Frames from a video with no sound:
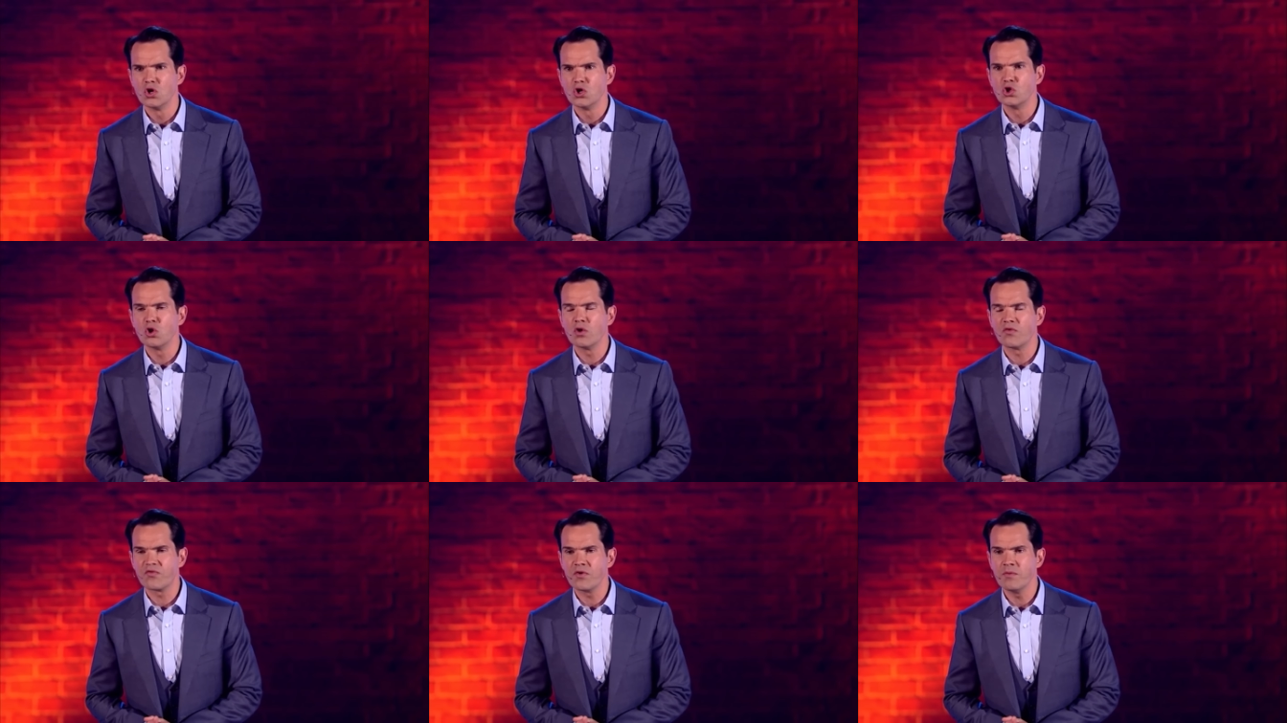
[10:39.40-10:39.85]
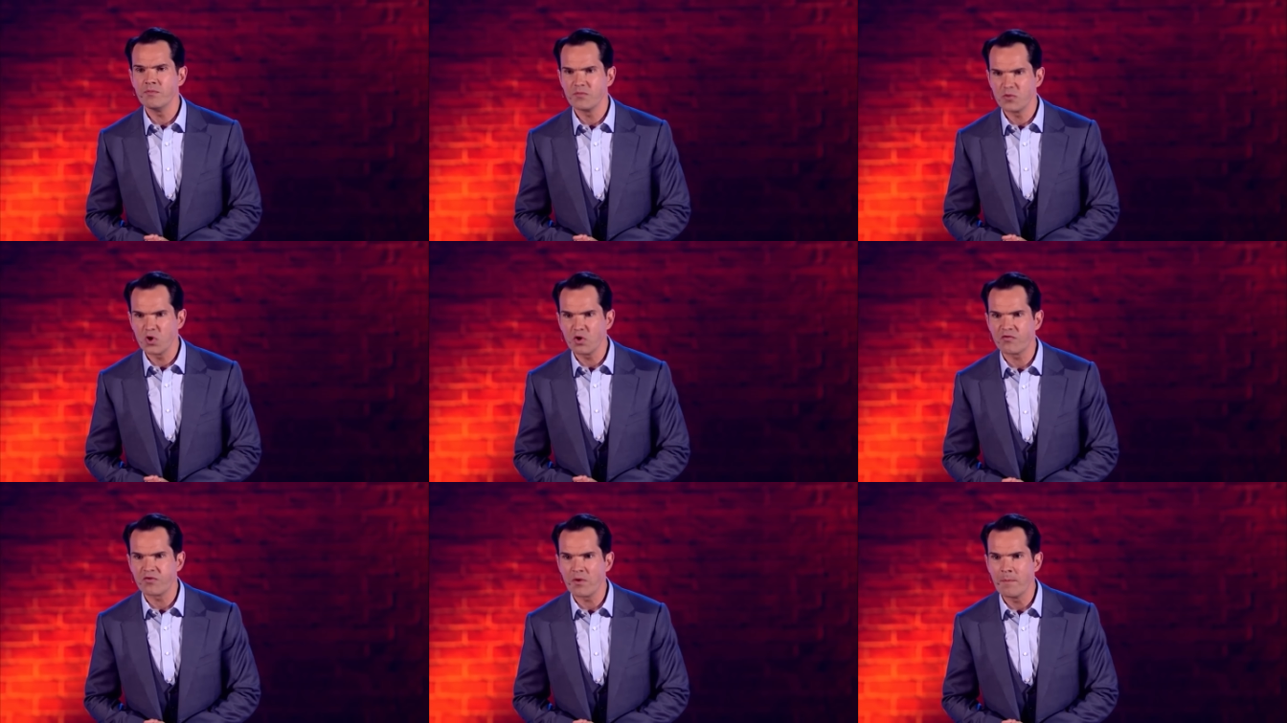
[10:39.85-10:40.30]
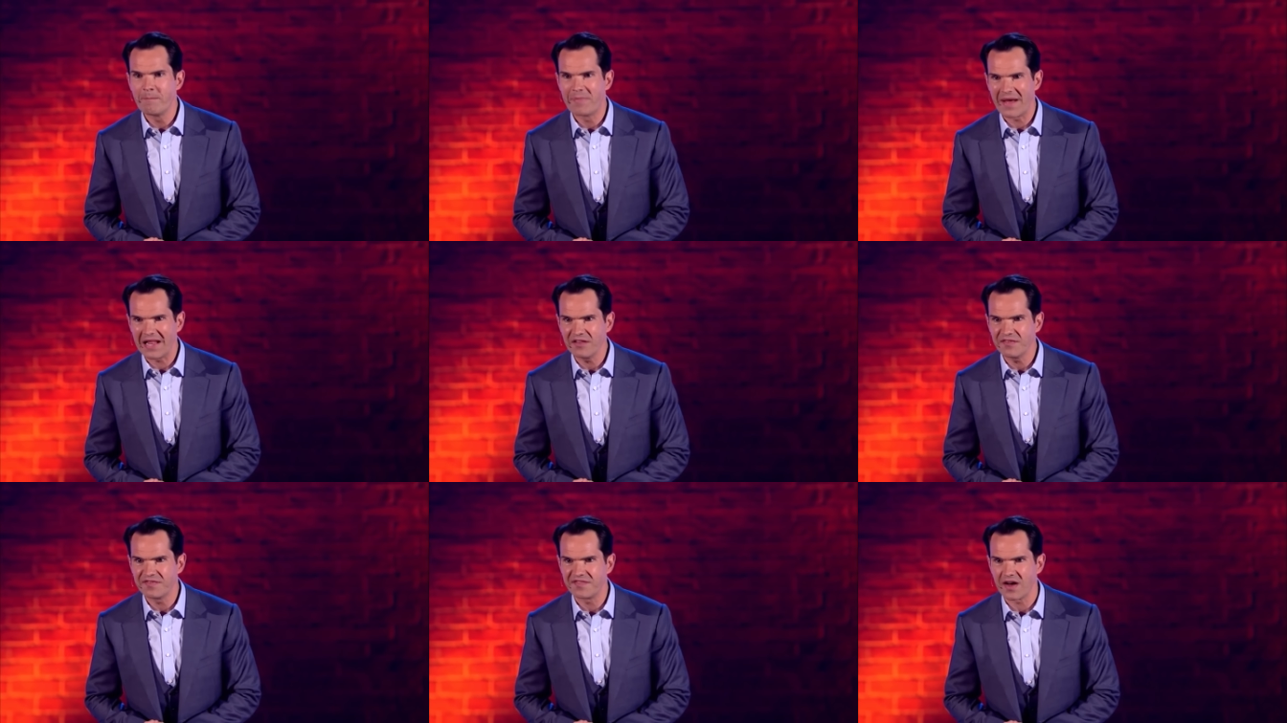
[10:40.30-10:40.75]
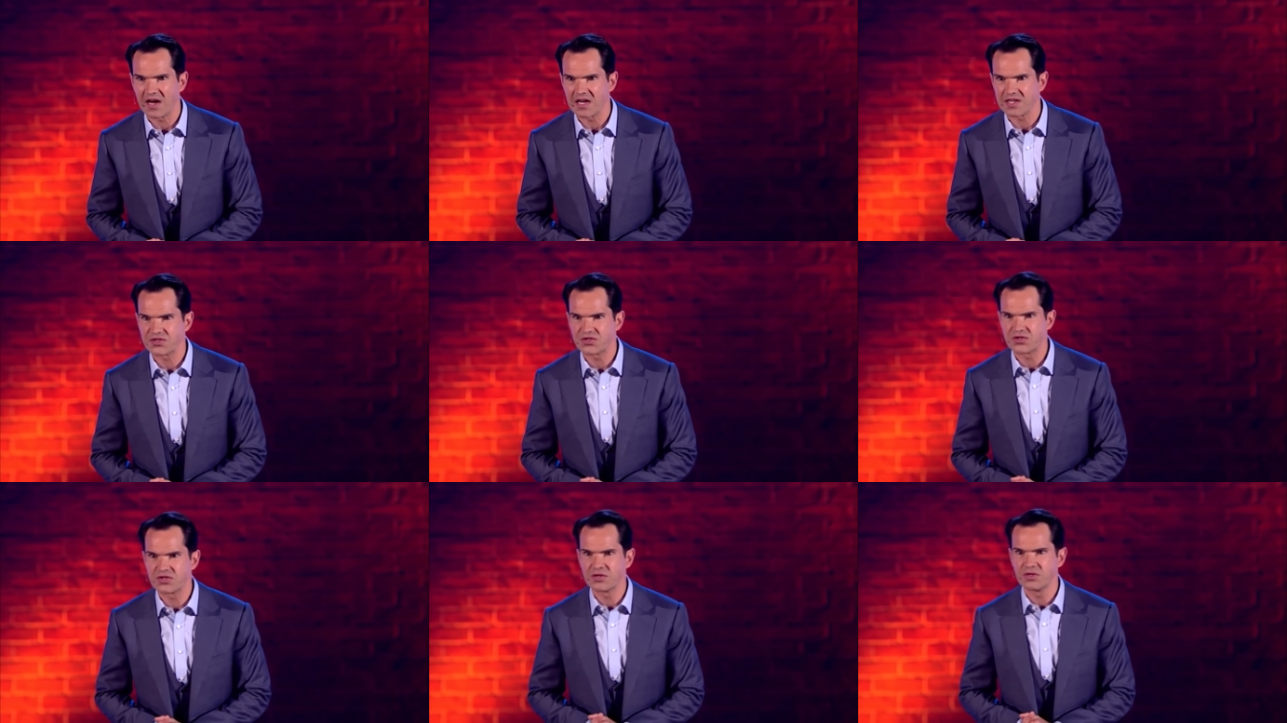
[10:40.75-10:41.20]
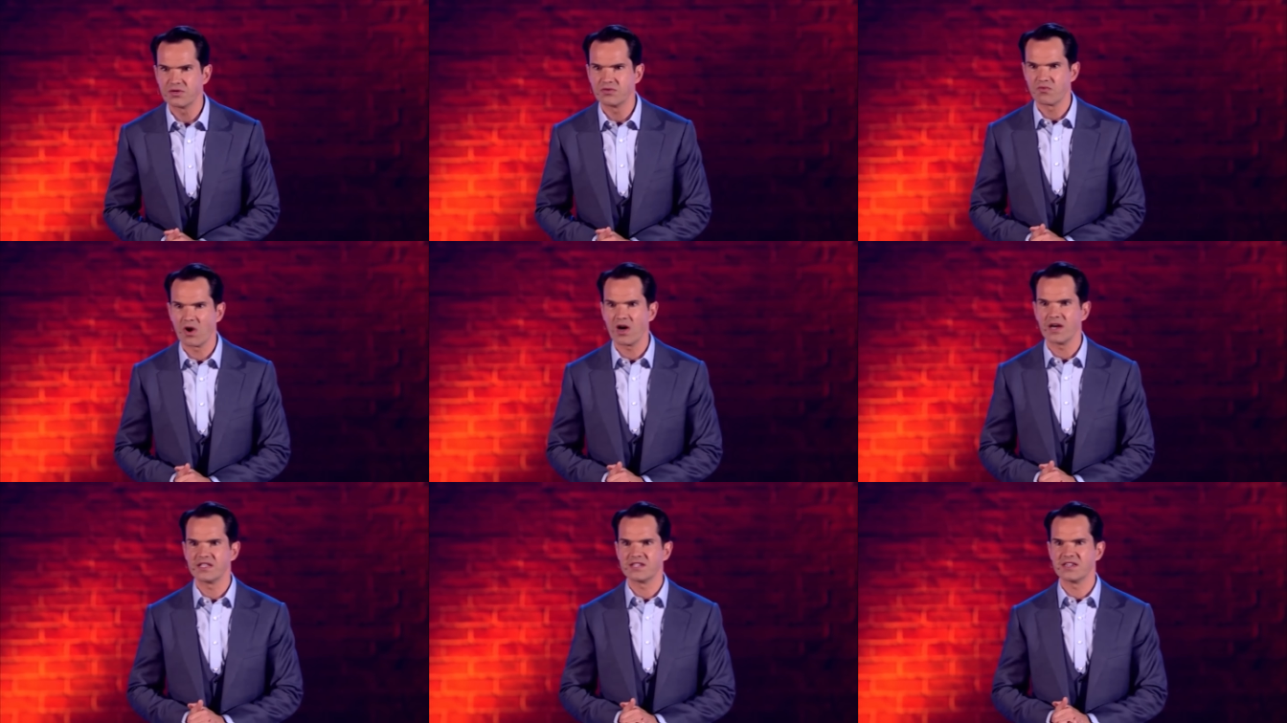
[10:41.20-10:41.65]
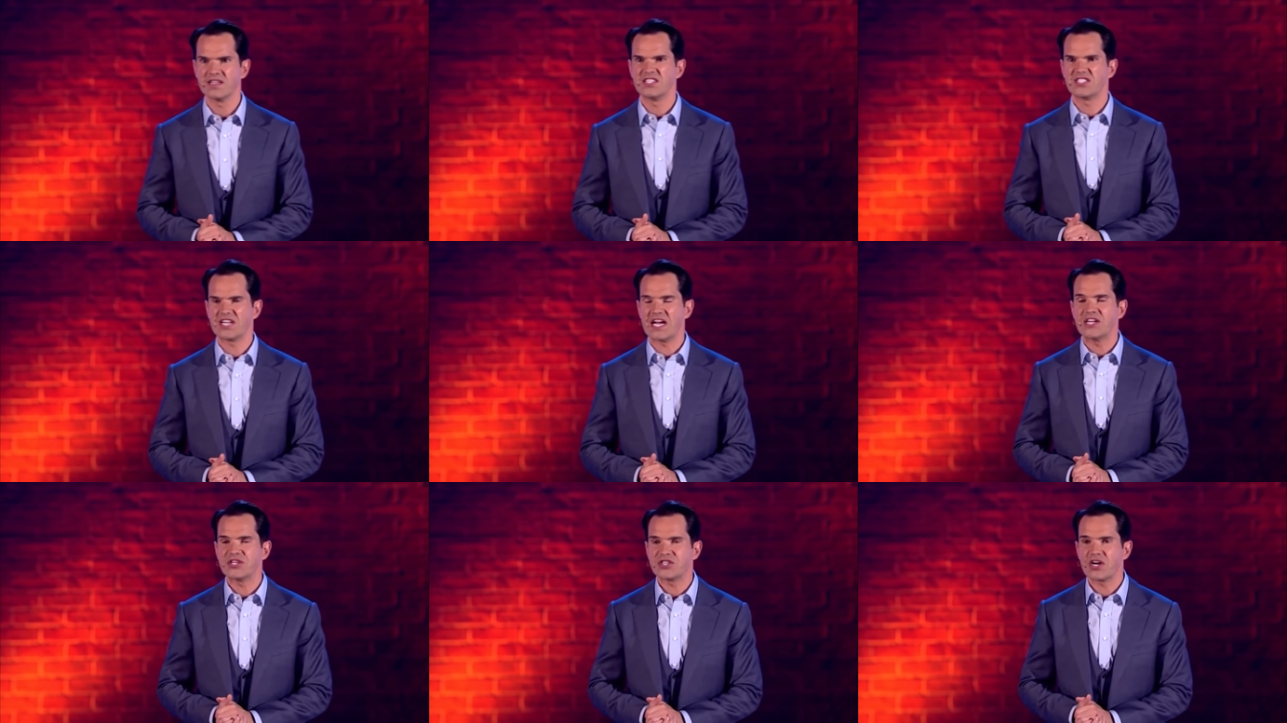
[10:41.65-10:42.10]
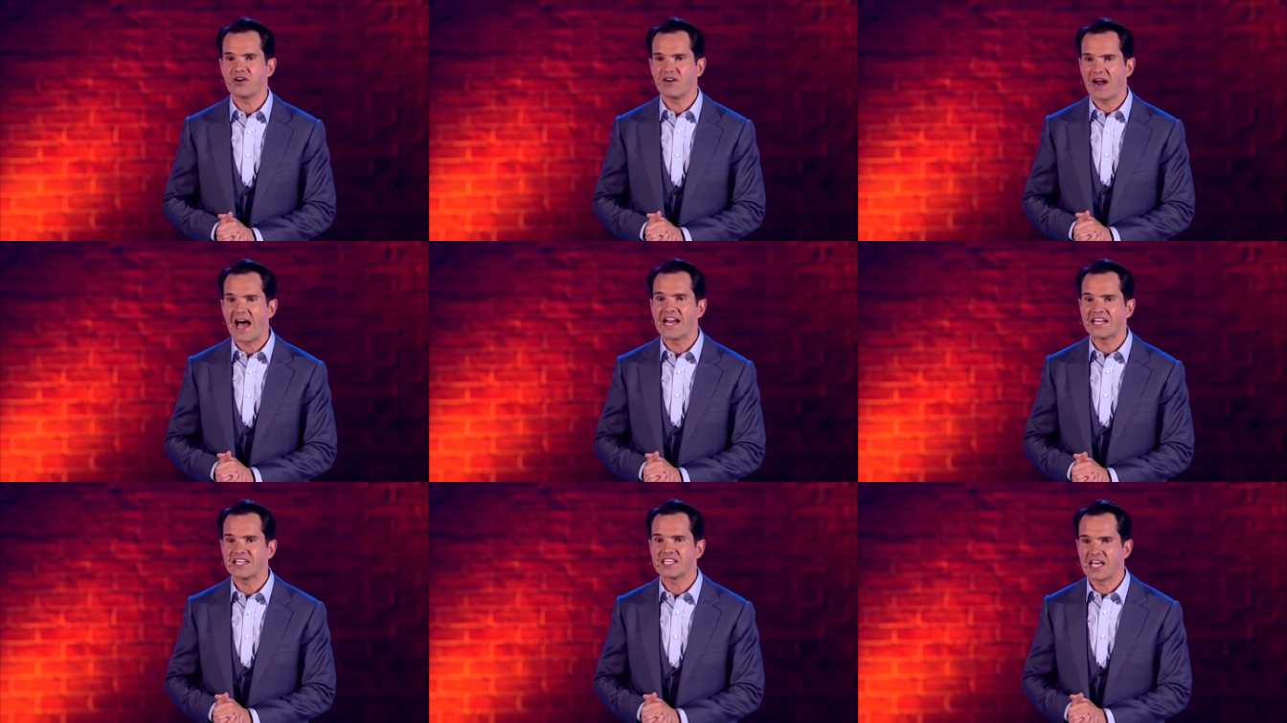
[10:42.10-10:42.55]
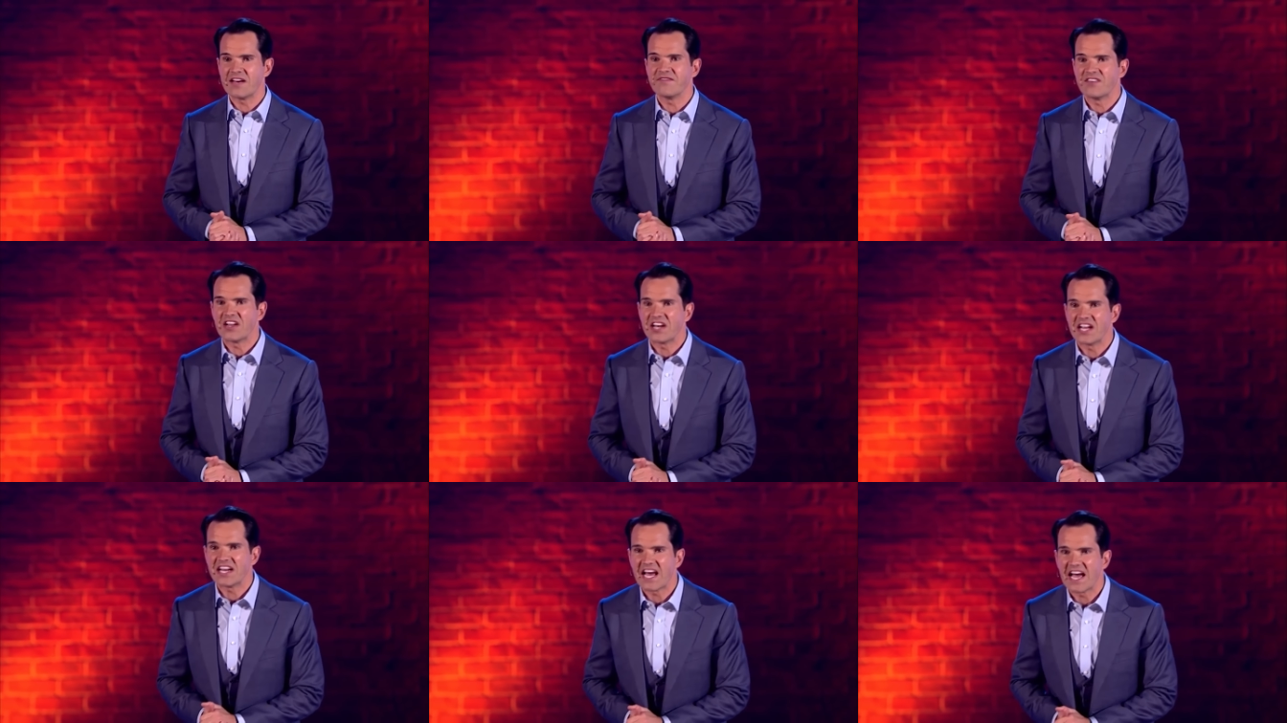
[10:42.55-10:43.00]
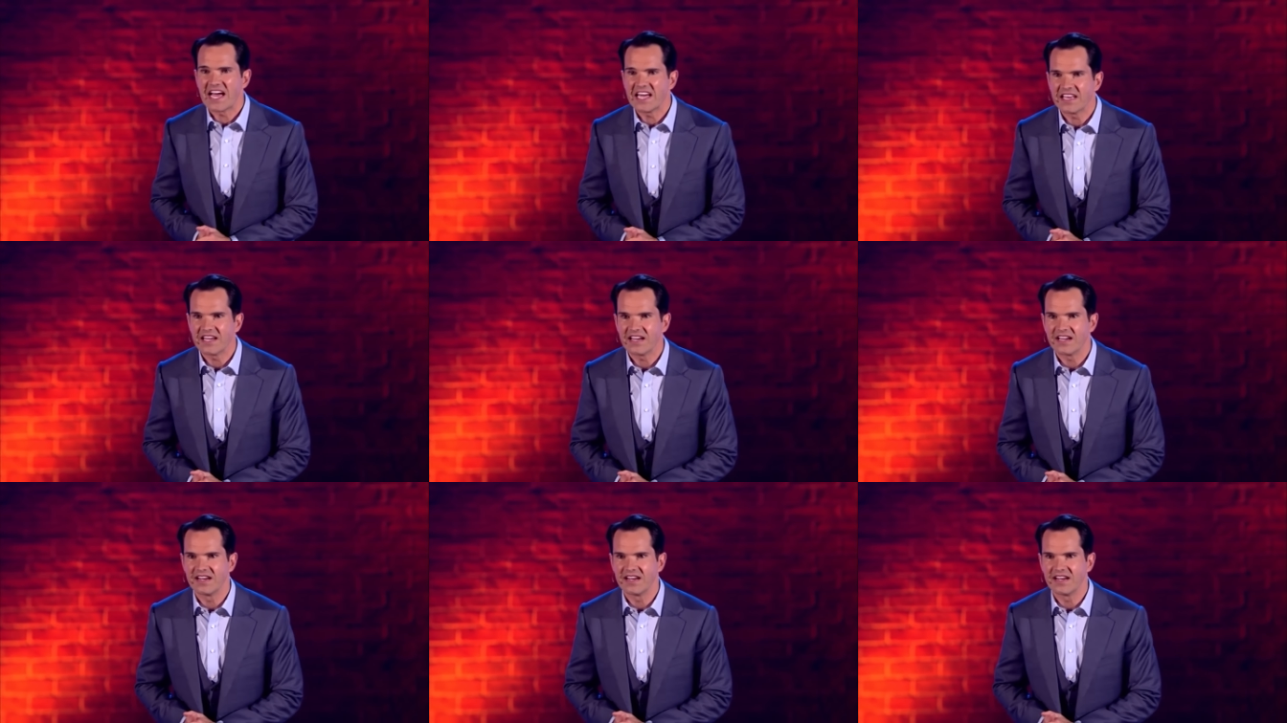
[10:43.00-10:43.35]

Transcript: you're from, you're from Belfast, right? Ginger and community.